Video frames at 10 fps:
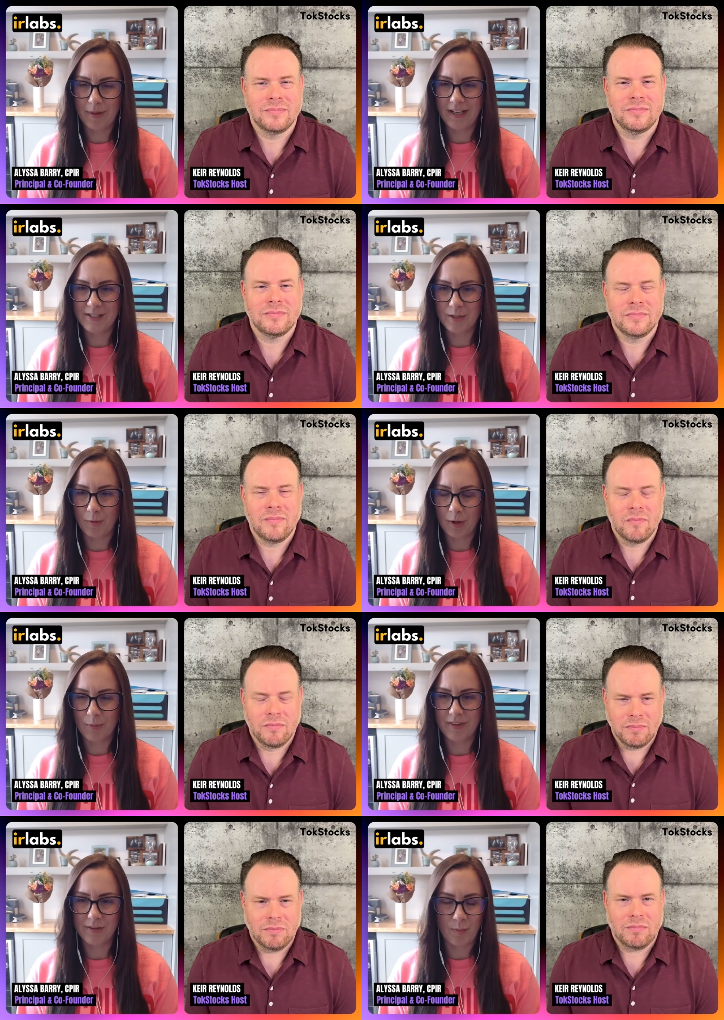Speaker 1: companies to
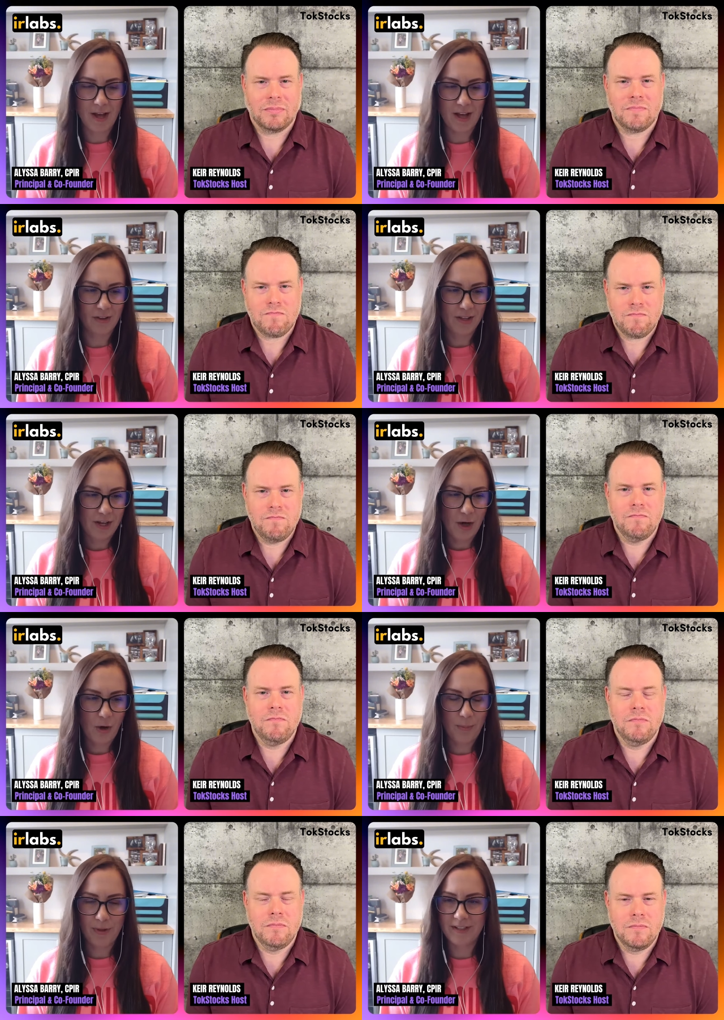work with as well
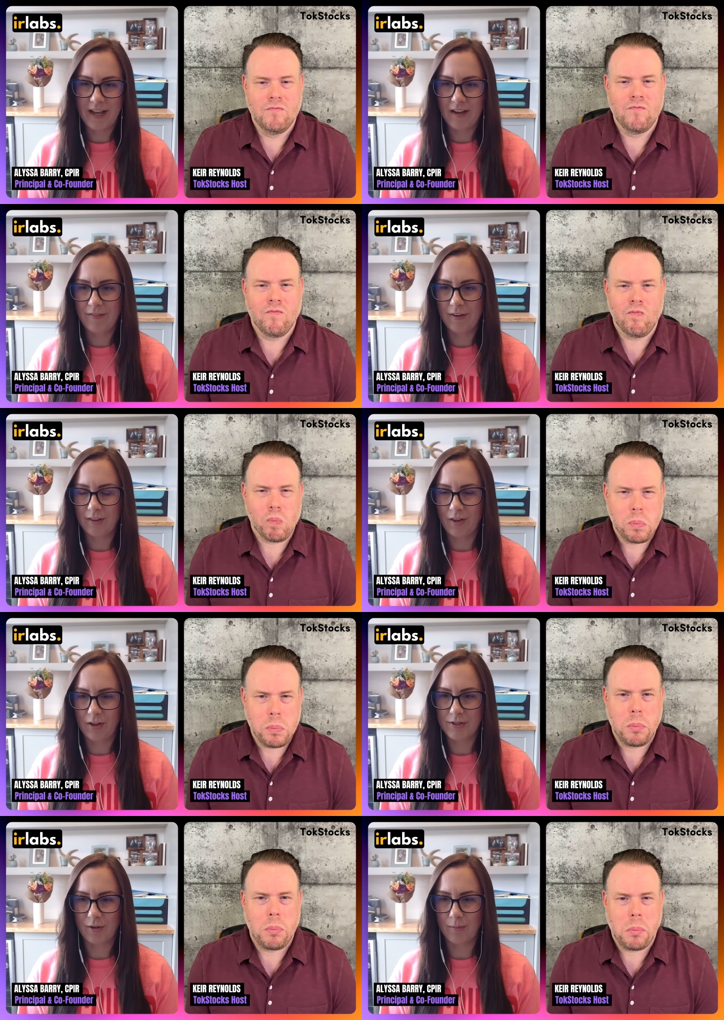hoping to have very
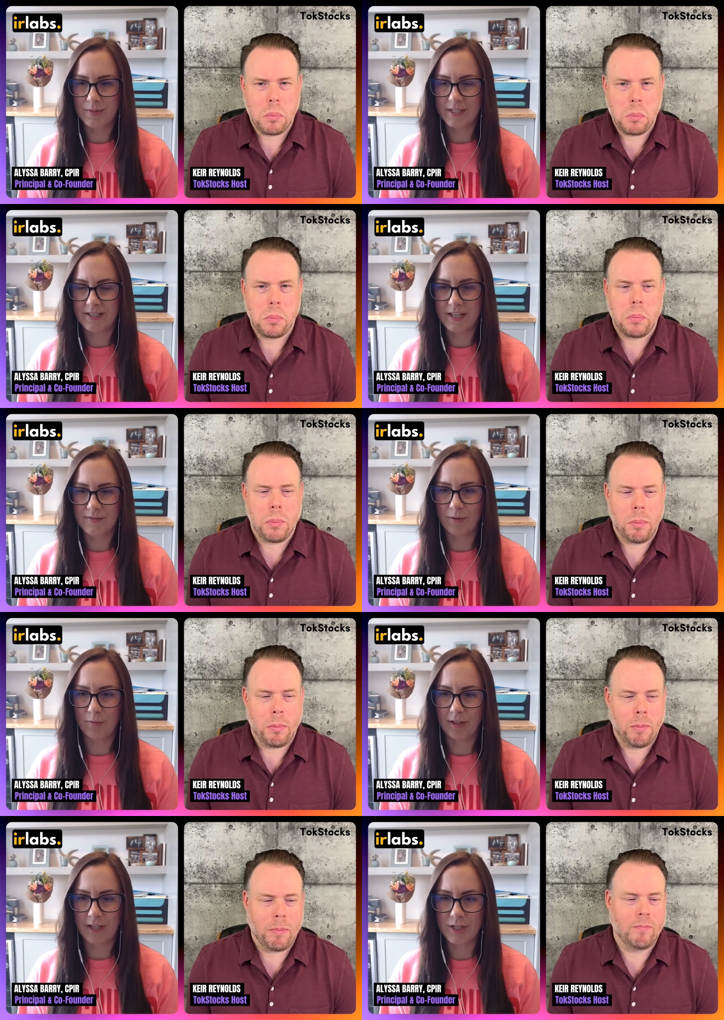long-term
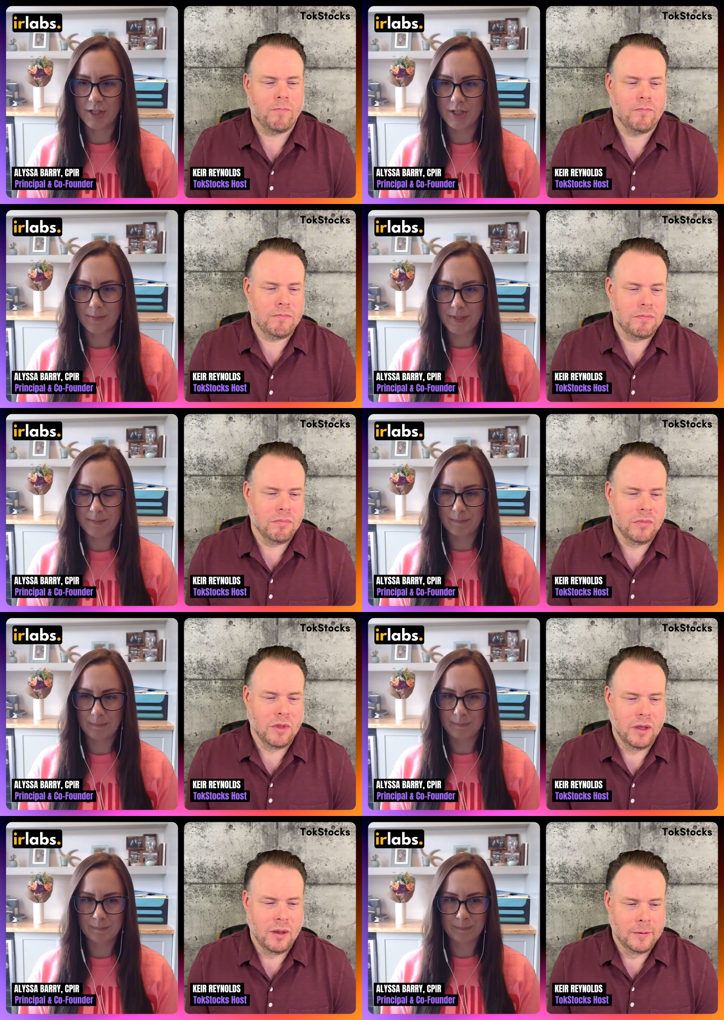successful relationships
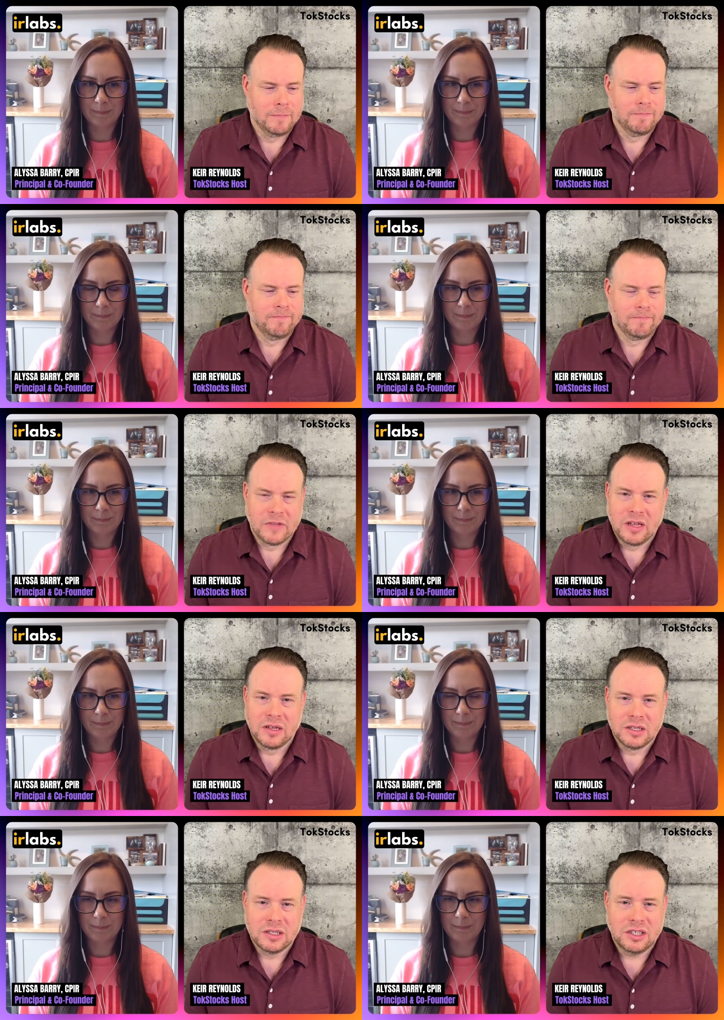
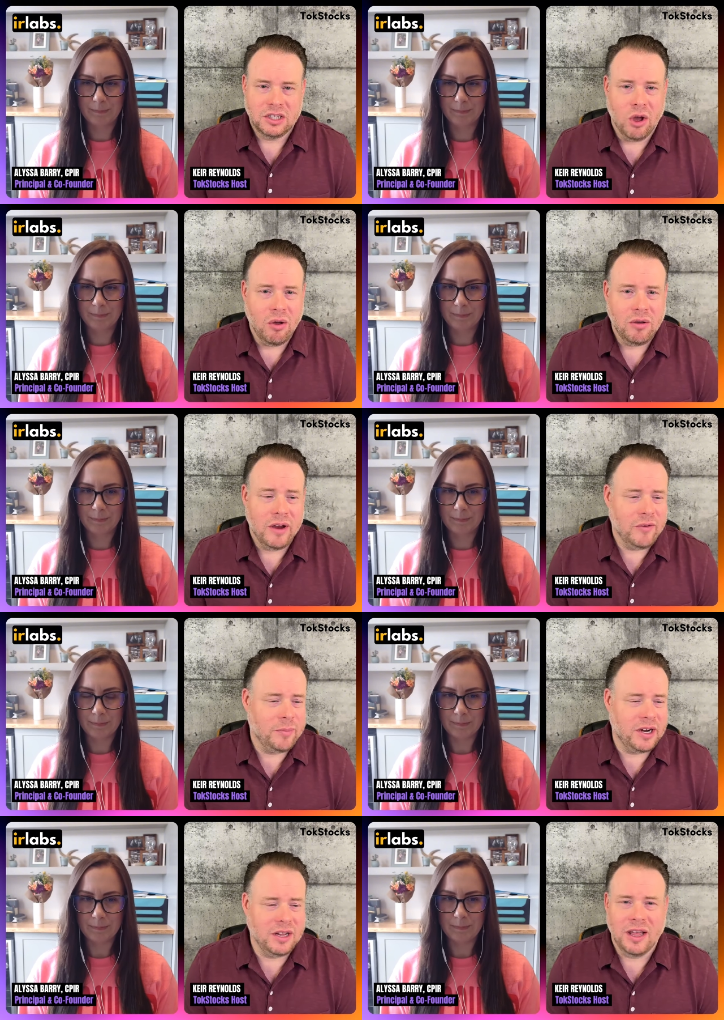
Speaker 2: so
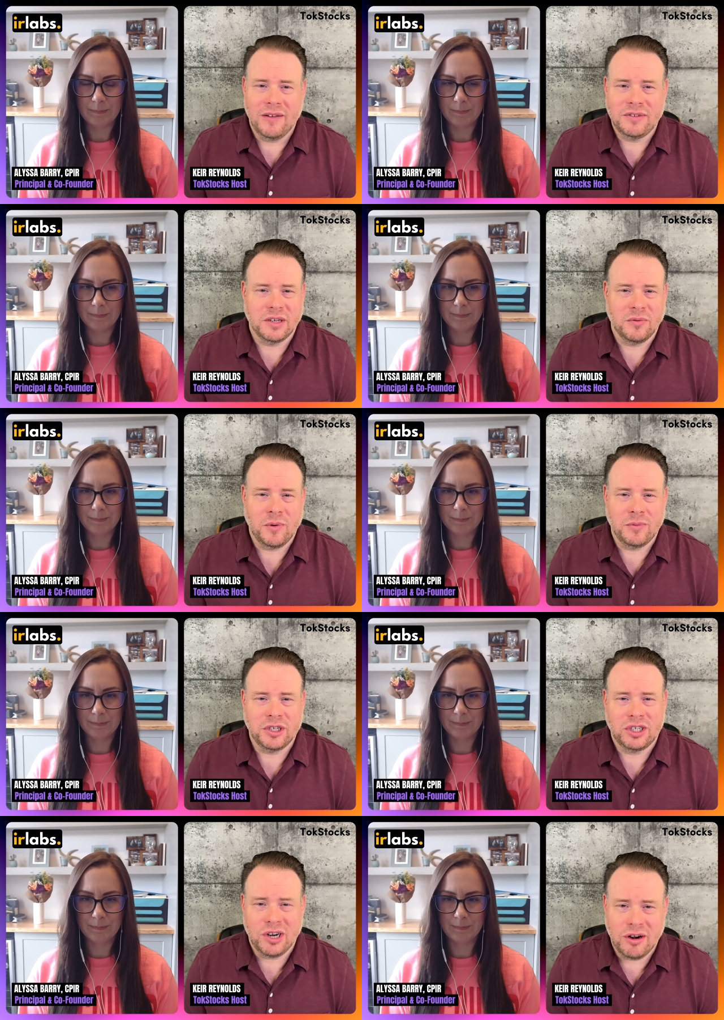everybody loves it when
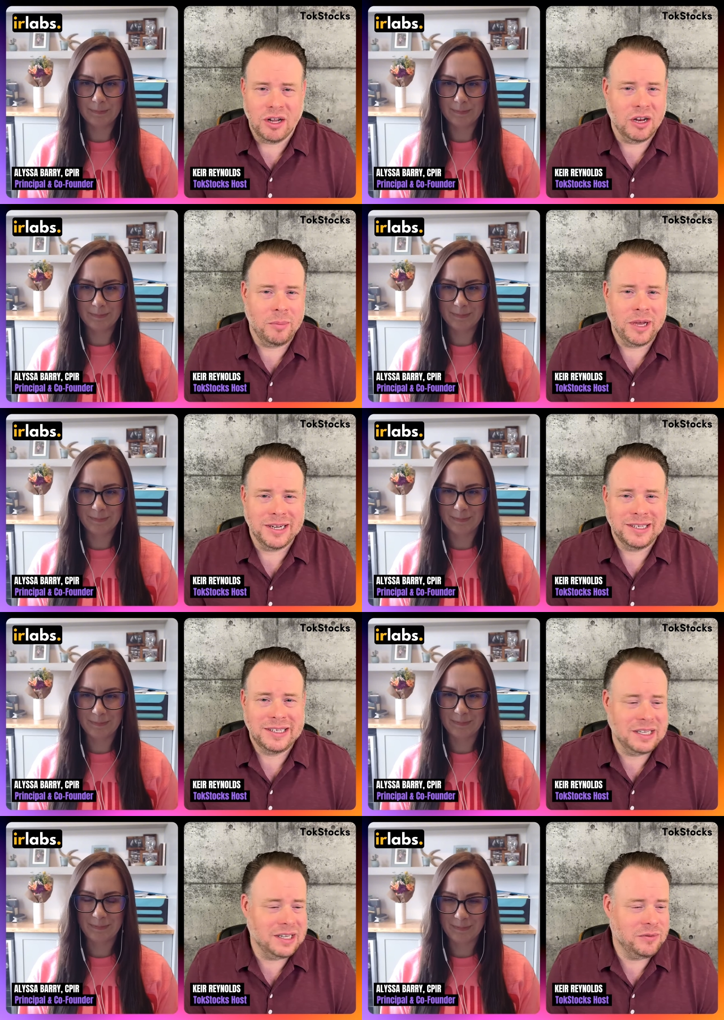we share a little bit of
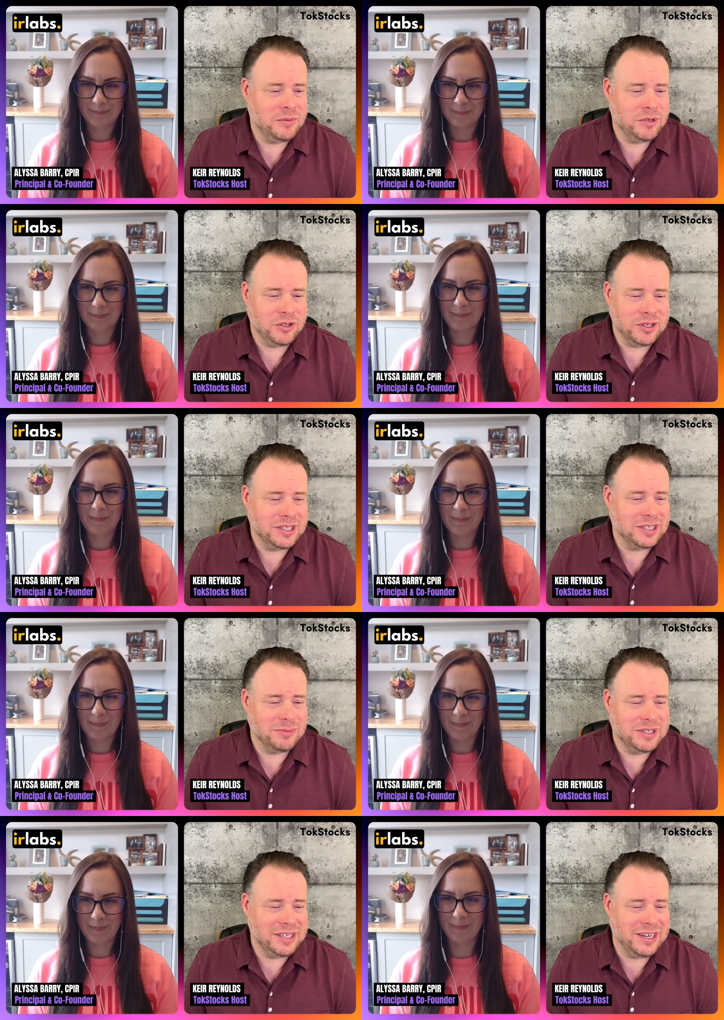tea when we drink
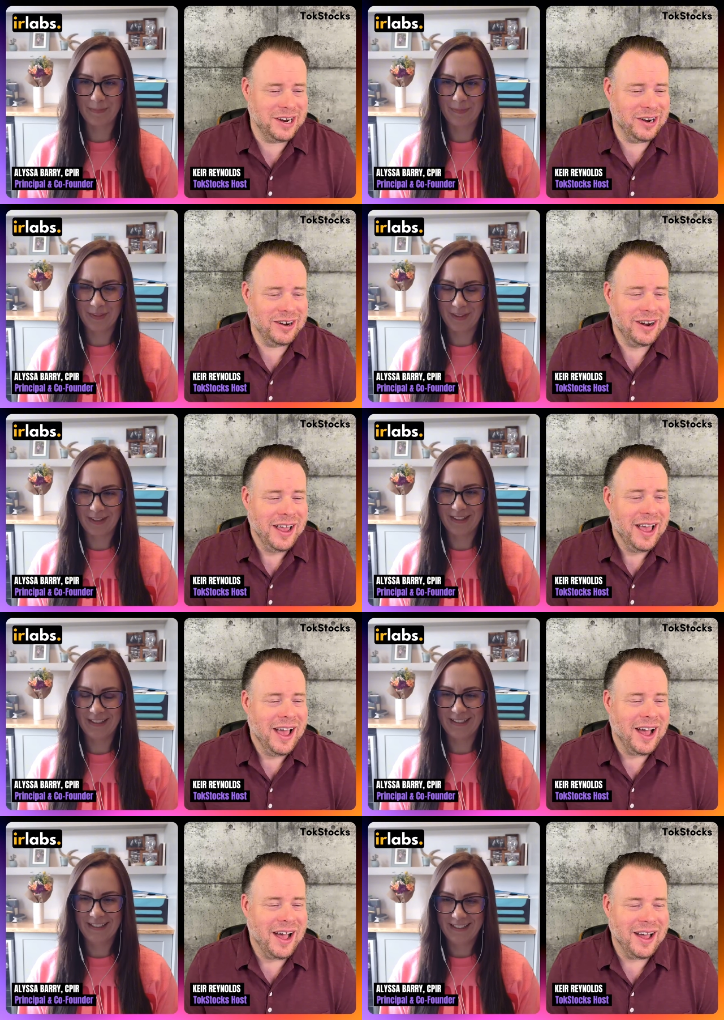some tea here
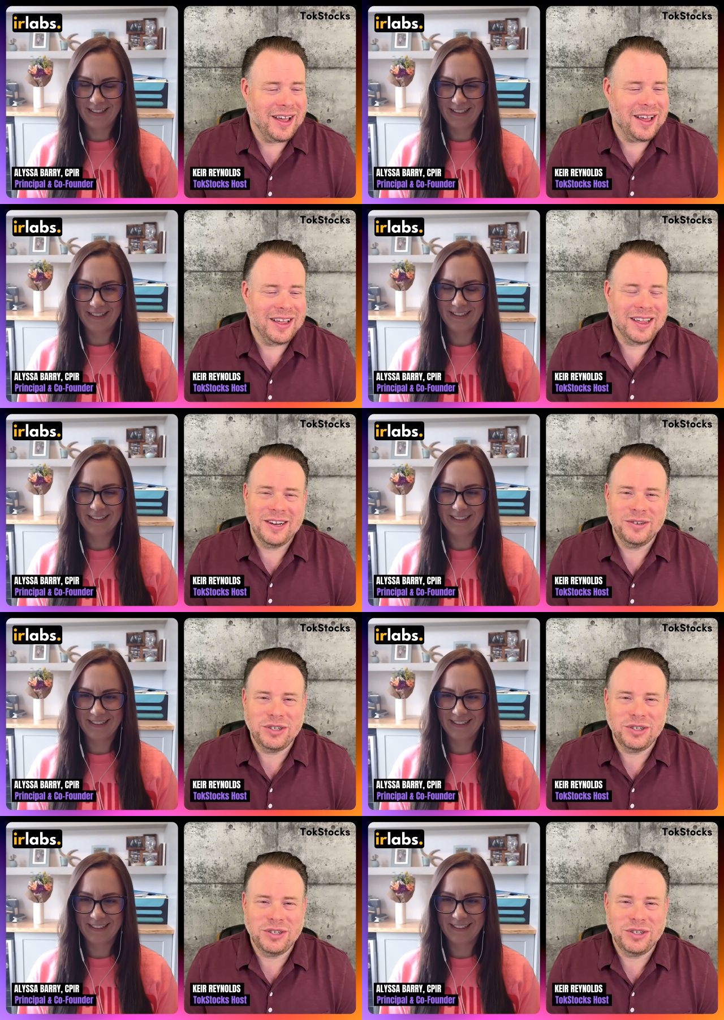uh, can you